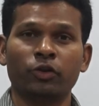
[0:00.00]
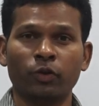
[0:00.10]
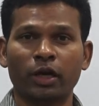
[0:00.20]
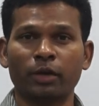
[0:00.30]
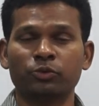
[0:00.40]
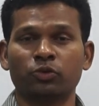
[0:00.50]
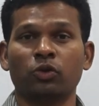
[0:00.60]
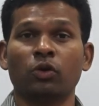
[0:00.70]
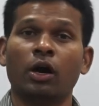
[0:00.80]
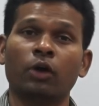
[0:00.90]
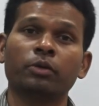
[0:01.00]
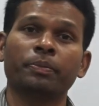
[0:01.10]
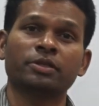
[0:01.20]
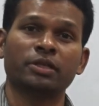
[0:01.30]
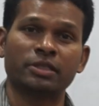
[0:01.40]
you will come to know how the
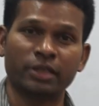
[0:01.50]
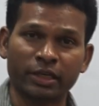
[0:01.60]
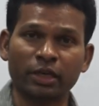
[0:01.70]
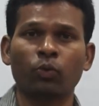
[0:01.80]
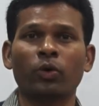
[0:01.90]
person is thinking,